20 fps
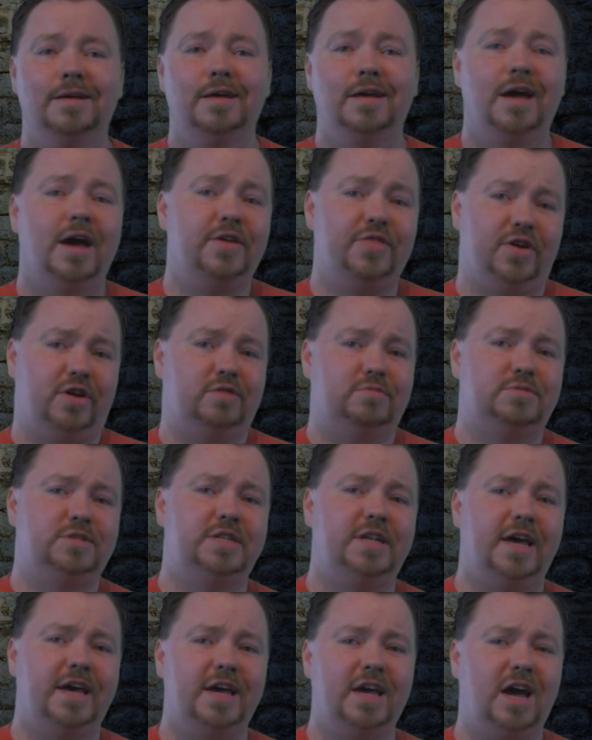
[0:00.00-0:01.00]
Hey there,
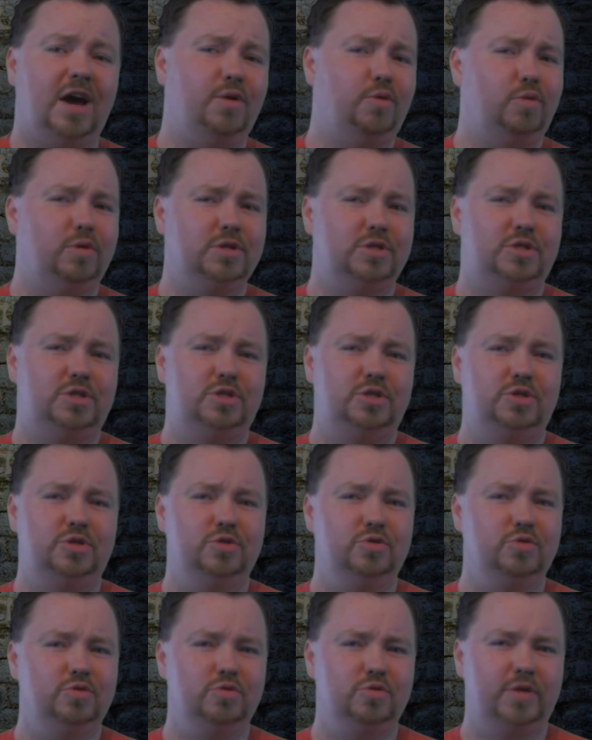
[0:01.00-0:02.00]
today I want
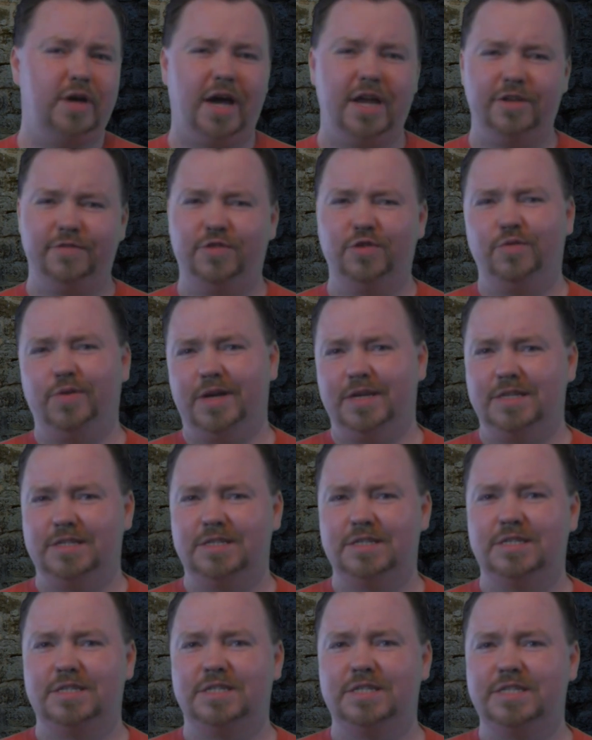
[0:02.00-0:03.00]
to kind of do a
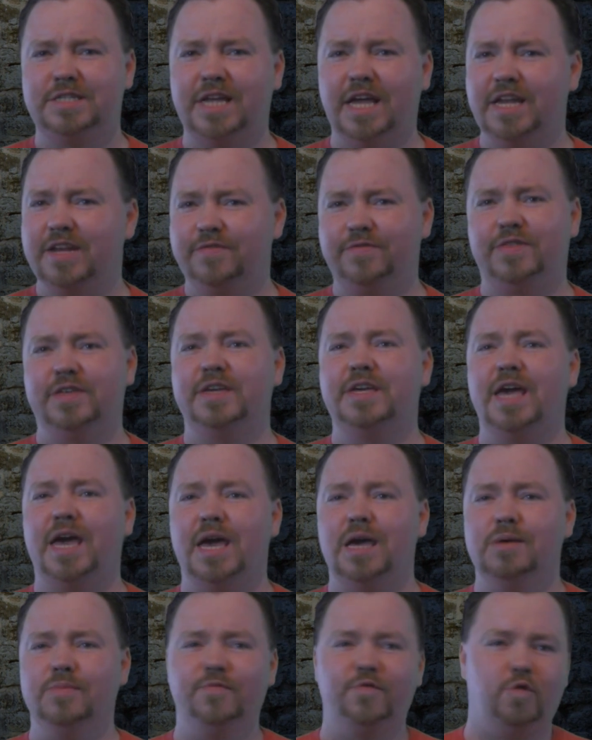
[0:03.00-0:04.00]
state of the
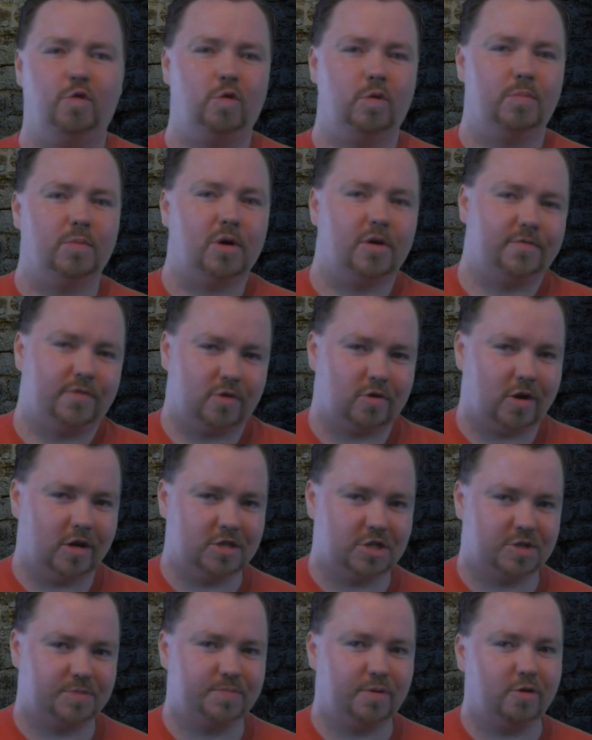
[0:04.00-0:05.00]
game for Marvel
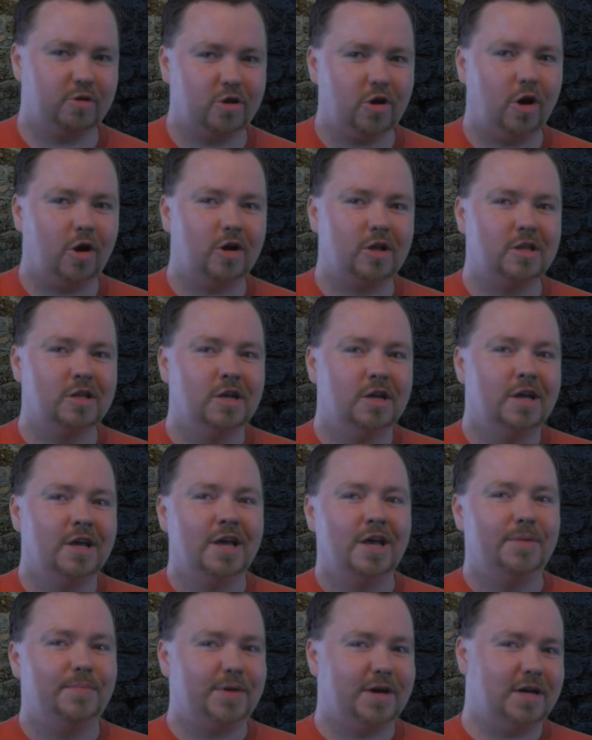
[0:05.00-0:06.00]
Crisis Protocol
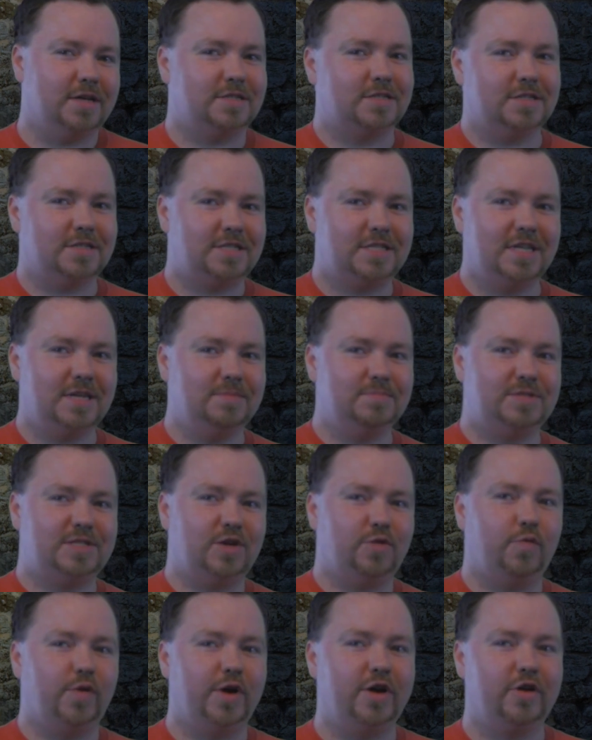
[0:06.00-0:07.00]
because it seems
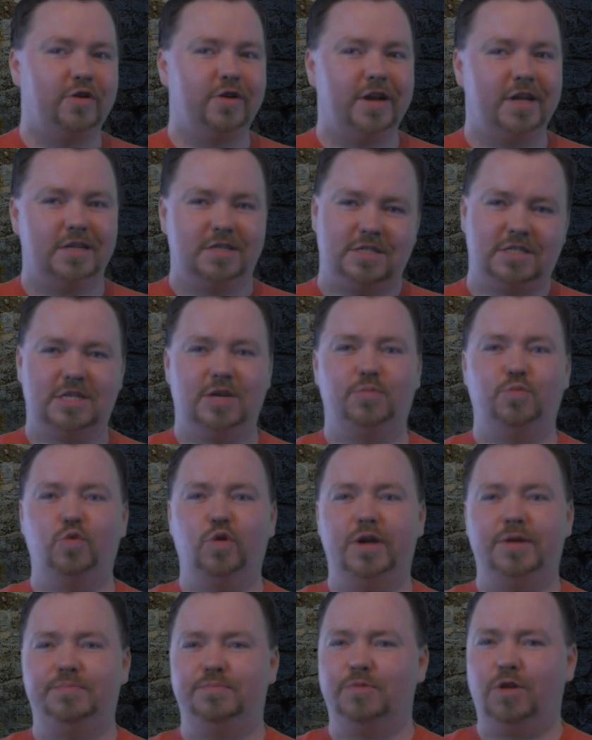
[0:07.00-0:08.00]
that we are in a
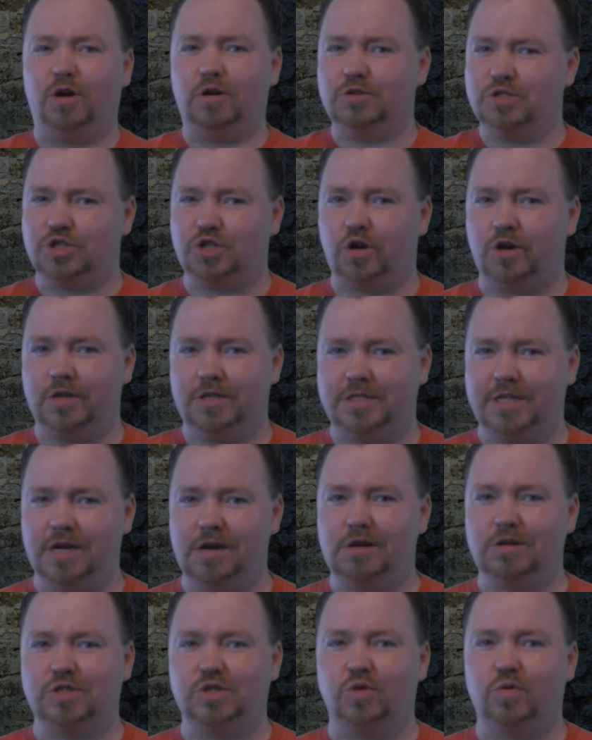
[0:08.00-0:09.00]
somewhat uncharted
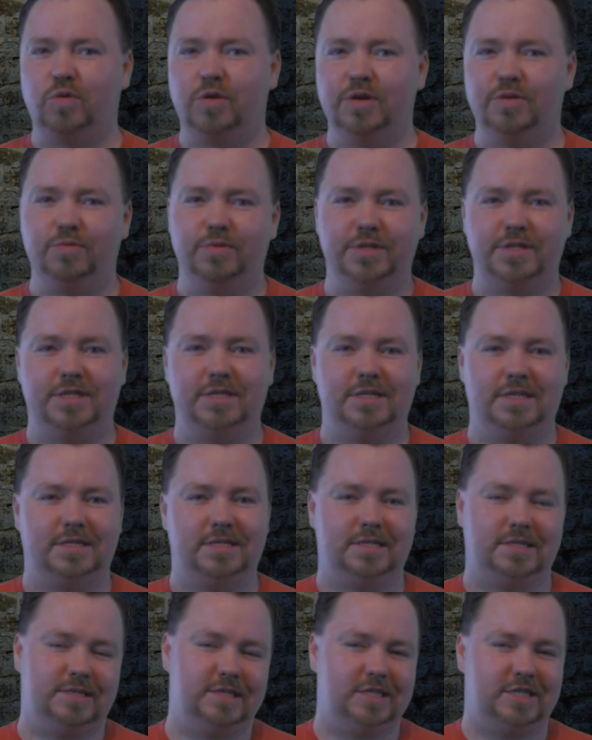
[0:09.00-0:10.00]
territory with this
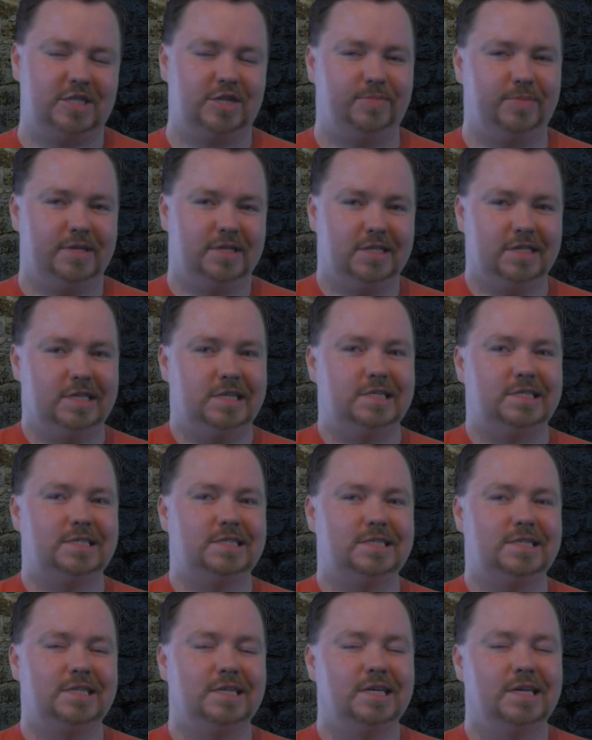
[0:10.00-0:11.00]
system at
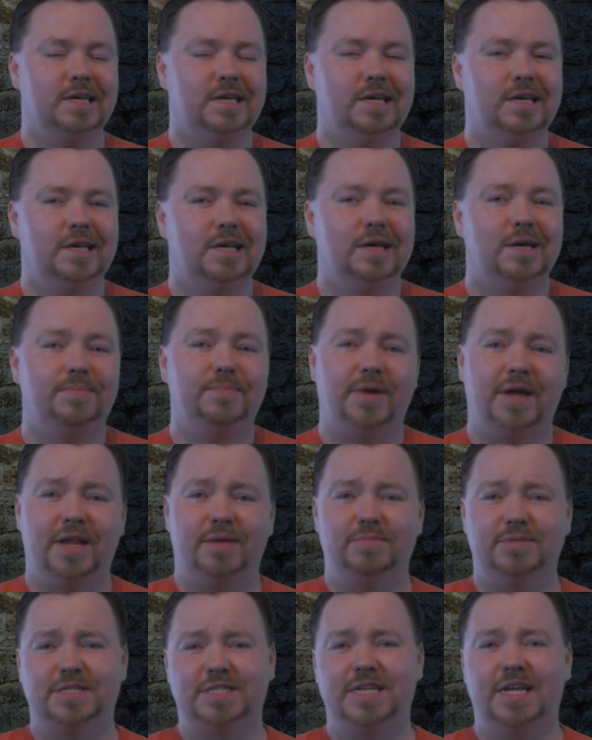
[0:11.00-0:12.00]
least. My
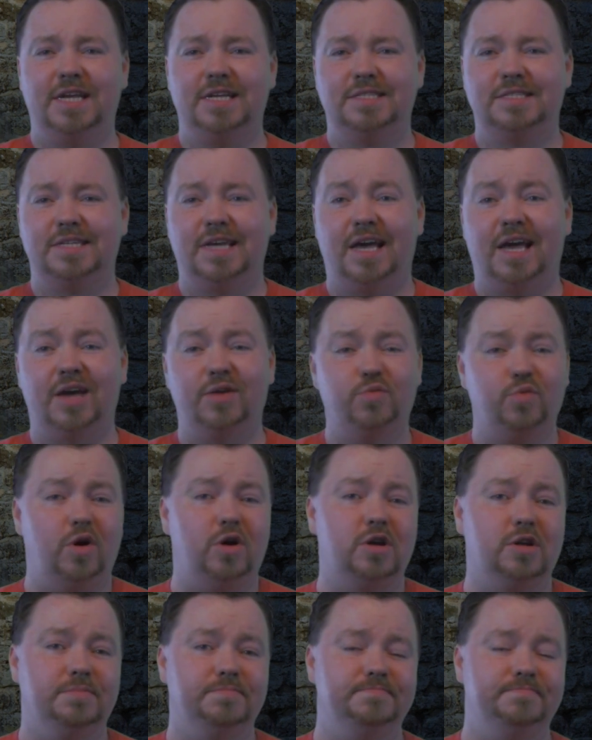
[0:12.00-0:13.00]
name is Nate and
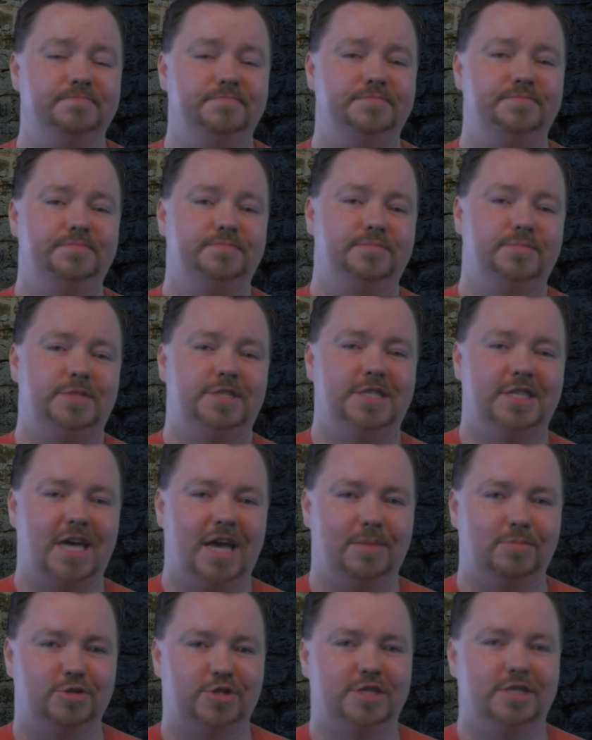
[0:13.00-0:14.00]
welcome to the
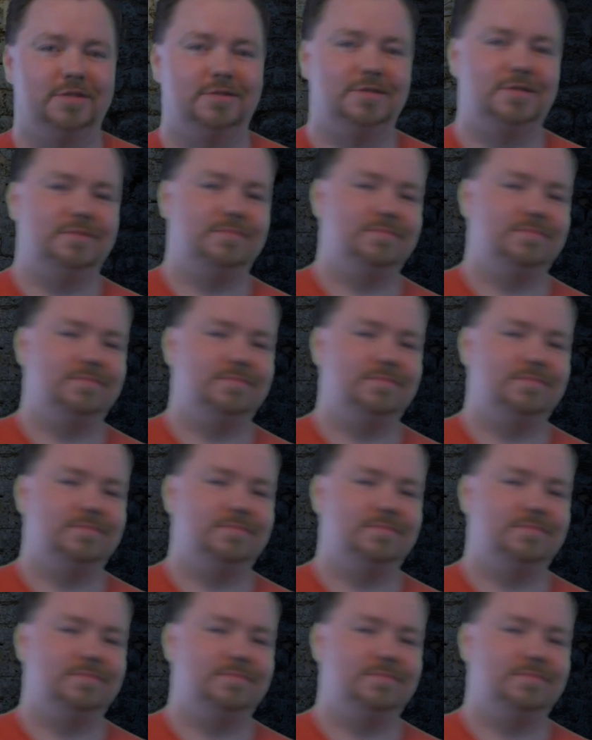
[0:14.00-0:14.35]
Gamers Guild.